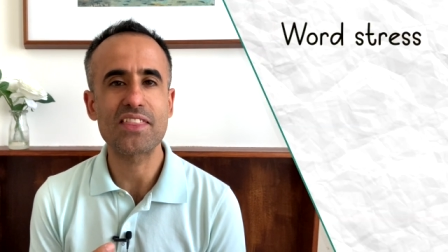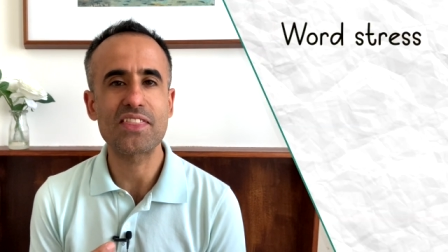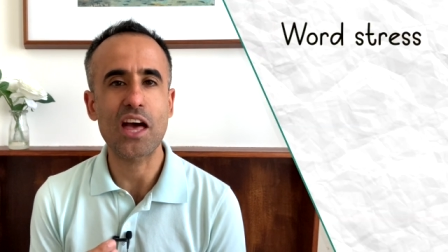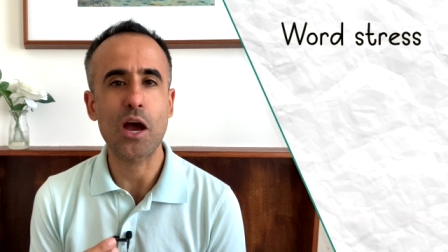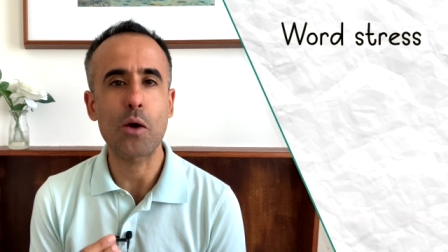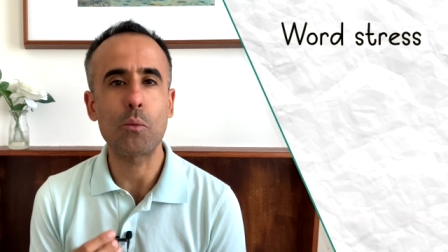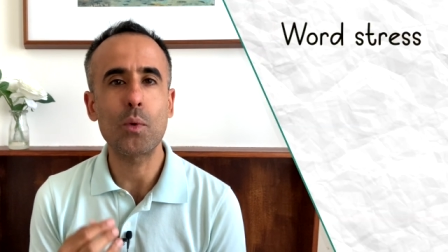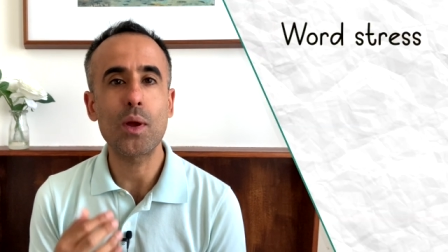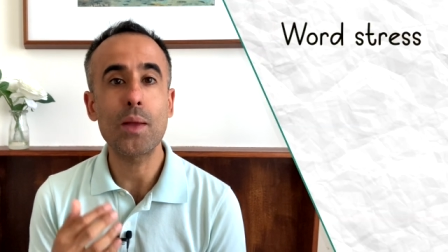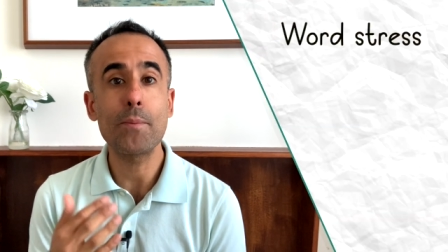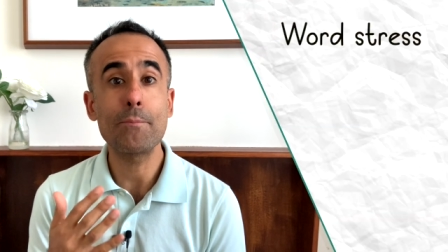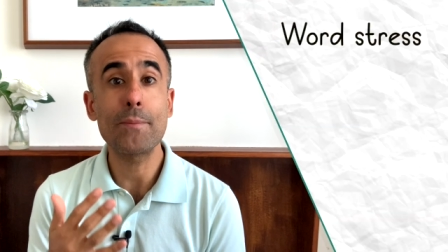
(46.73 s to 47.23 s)

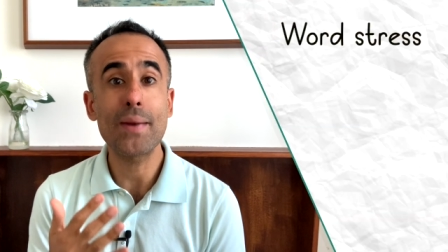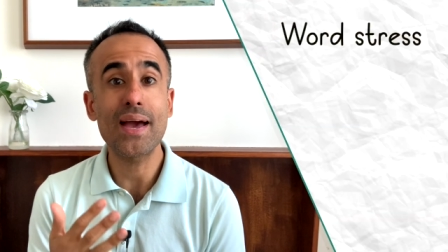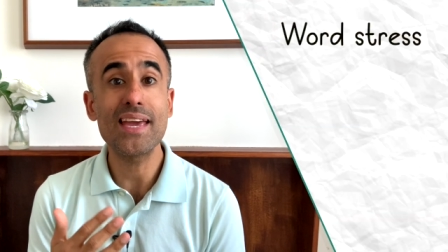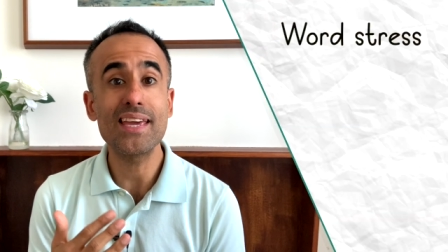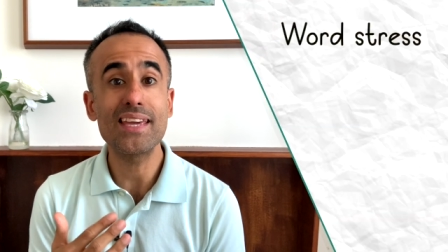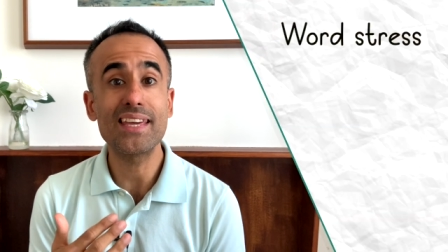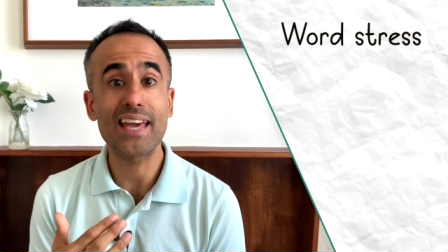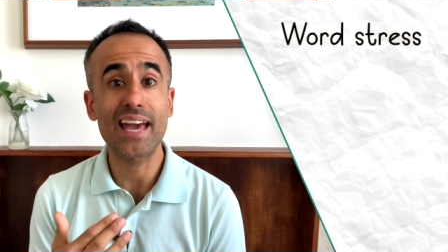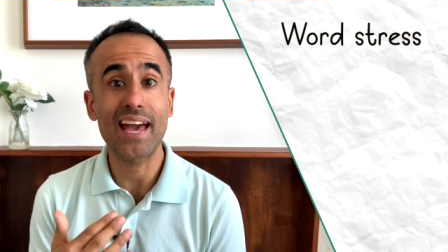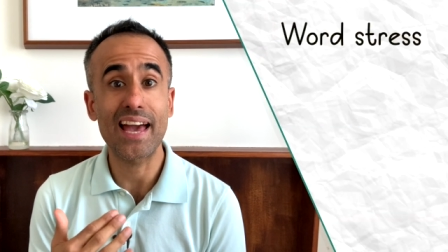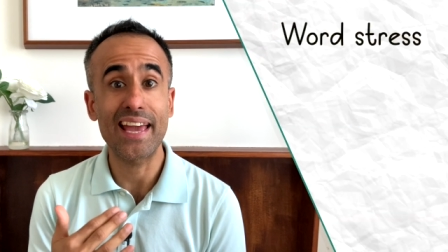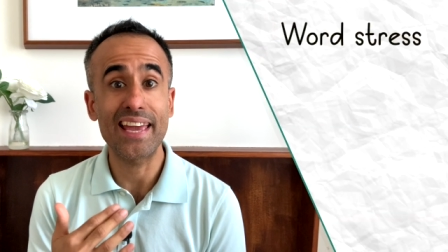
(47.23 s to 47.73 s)
that we
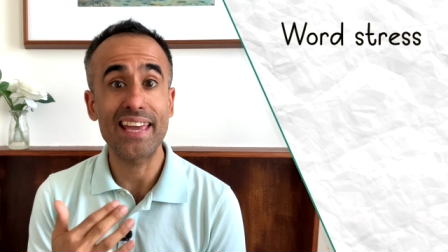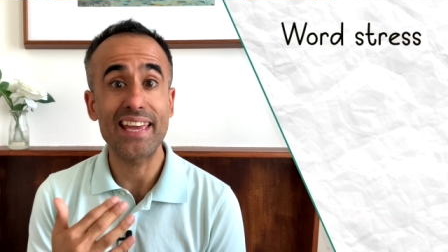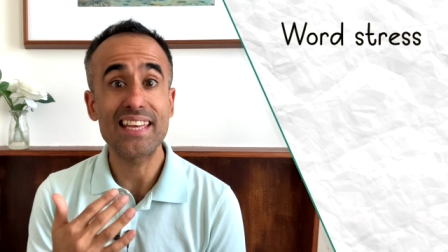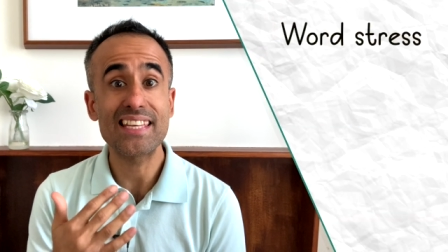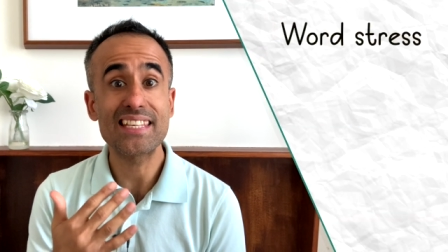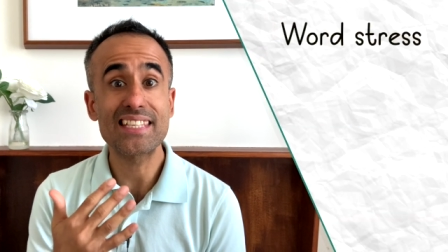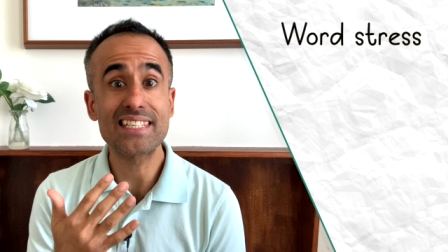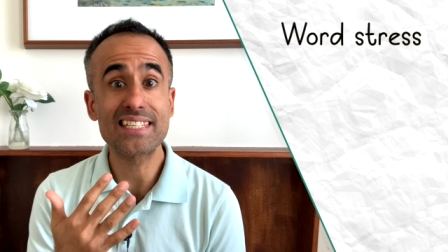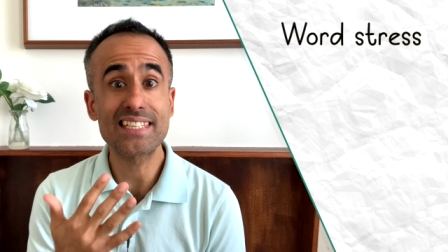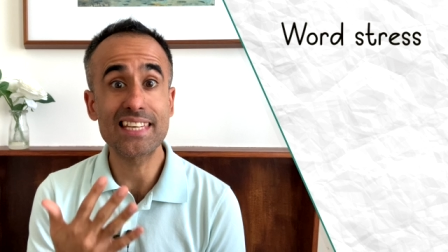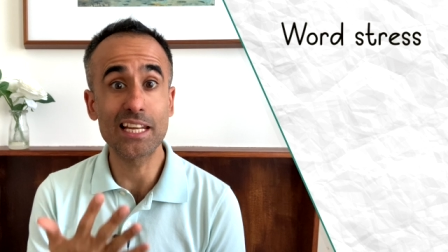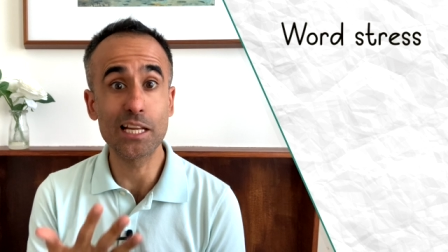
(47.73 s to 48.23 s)
make a
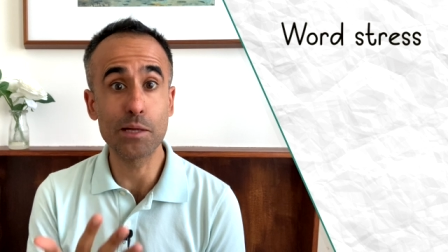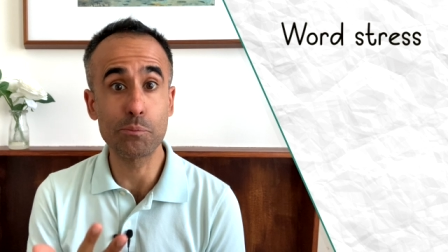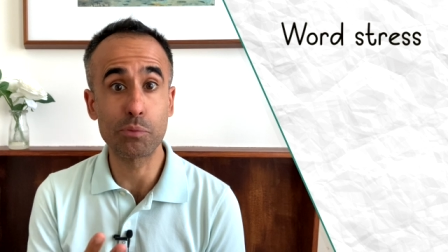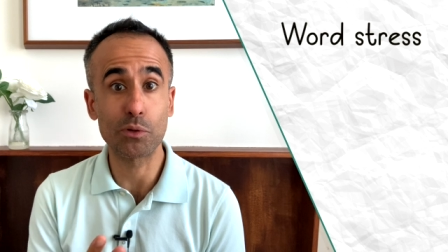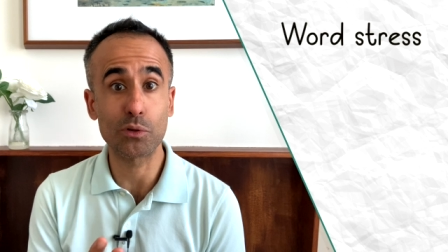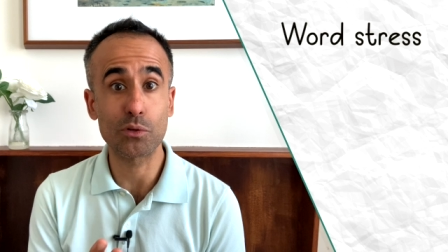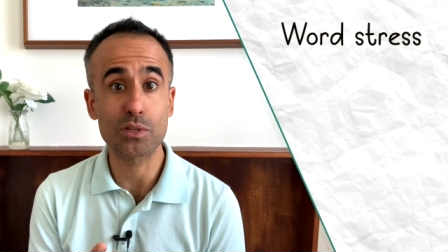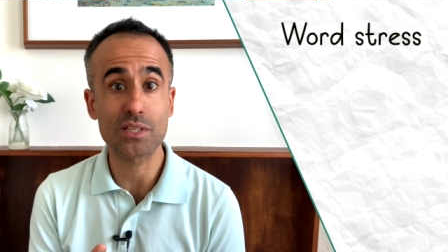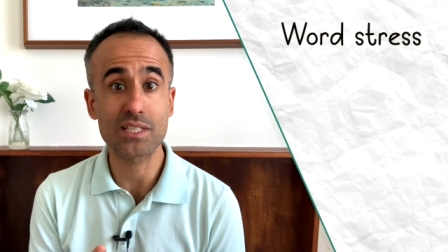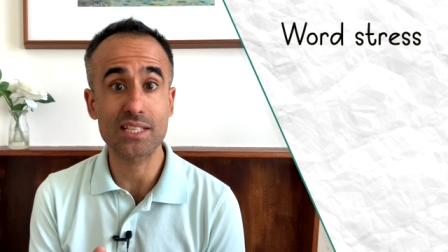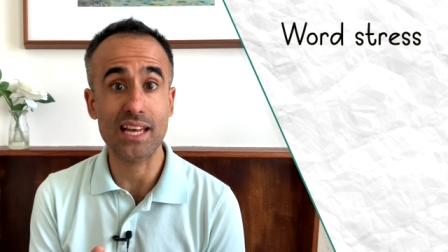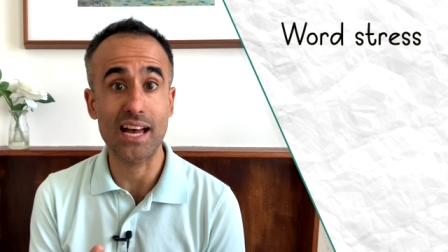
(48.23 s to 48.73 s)

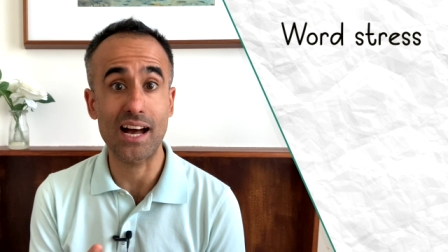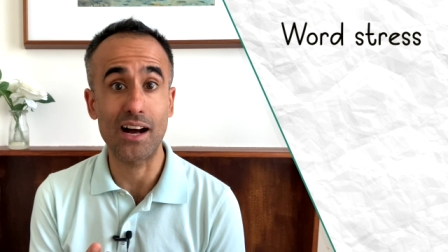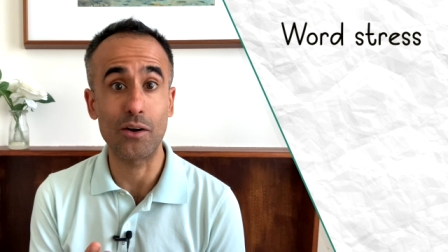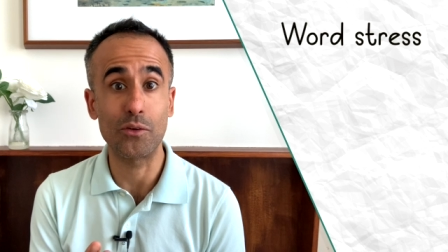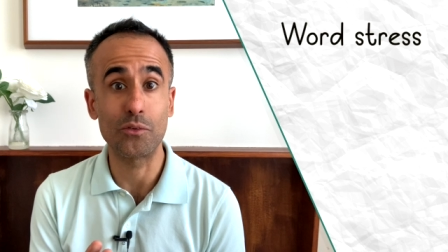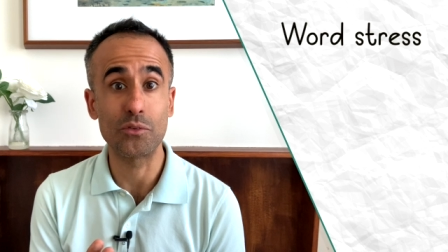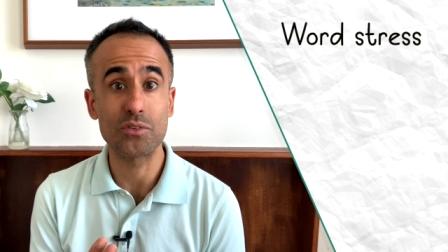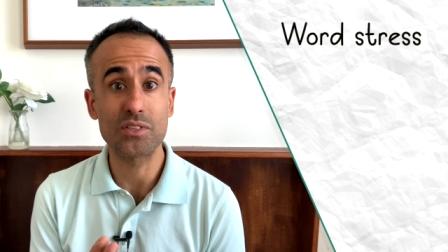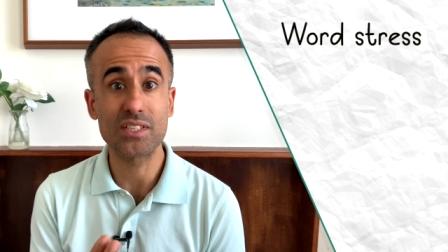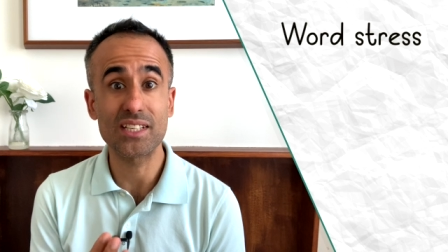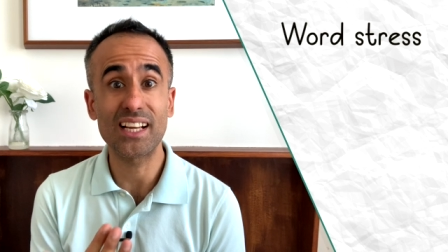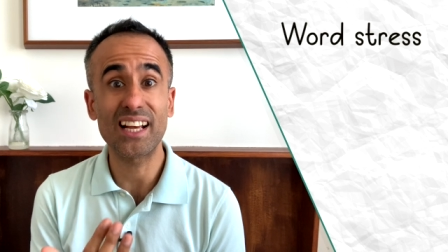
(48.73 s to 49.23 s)
syllable
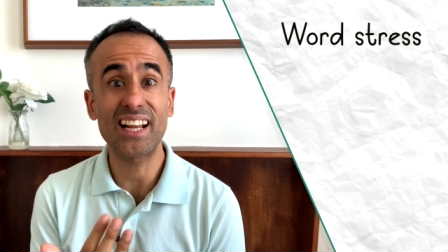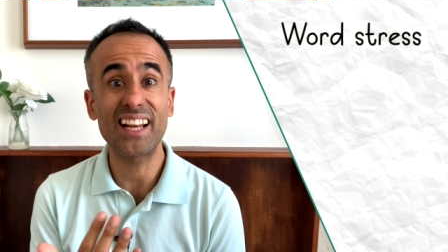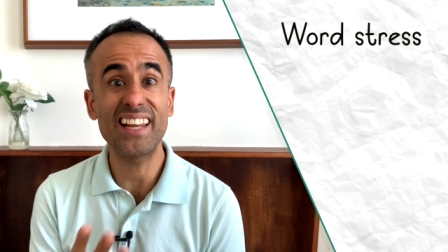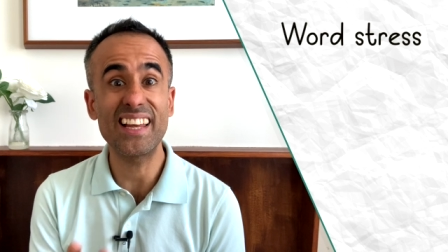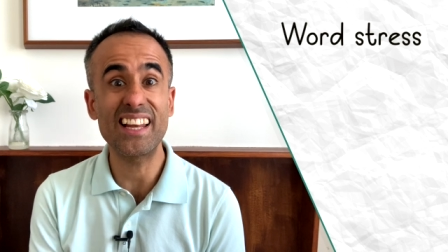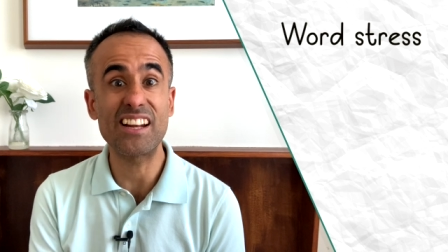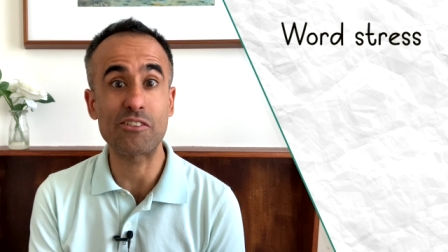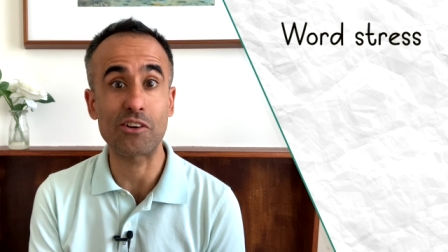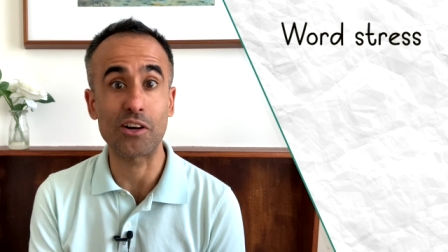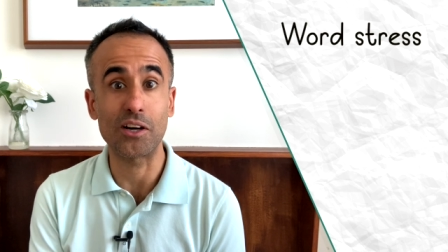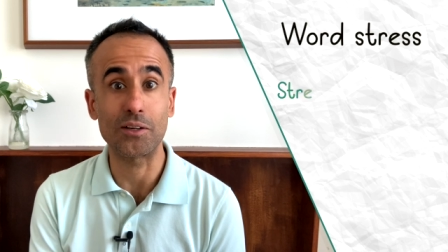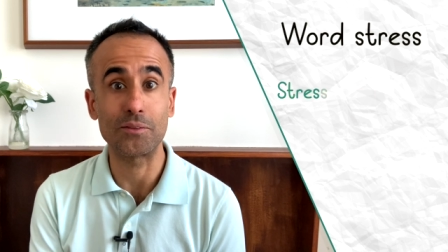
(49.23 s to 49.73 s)
sound
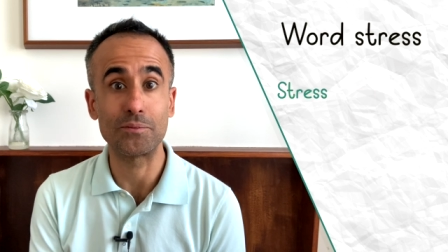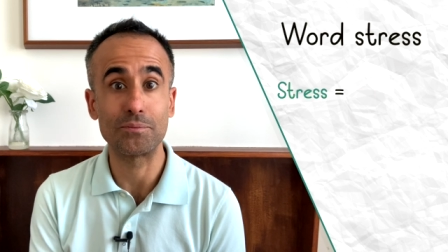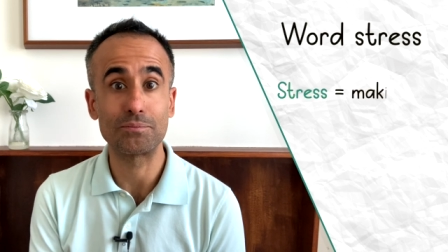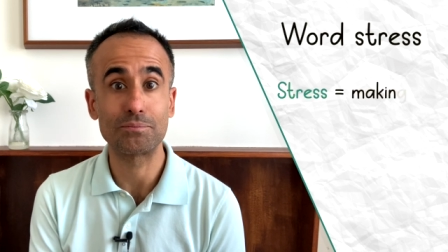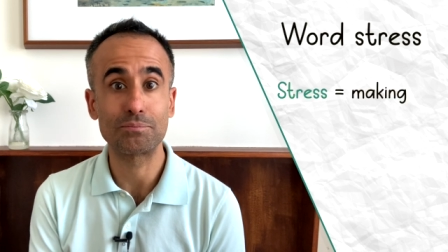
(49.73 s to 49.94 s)
clearer.